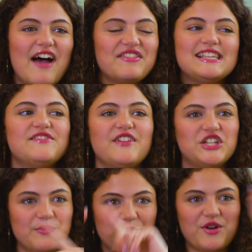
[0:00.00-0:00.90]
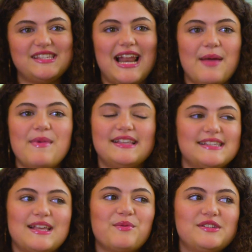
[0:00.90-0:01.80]
I have these vision boards that I make
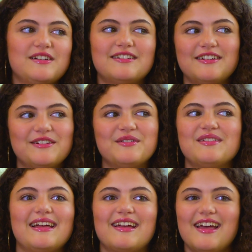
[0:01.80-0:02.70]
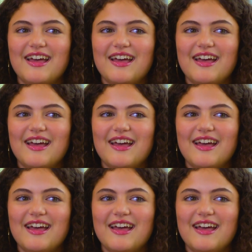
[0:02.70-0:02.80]
since I was younger, you know, like,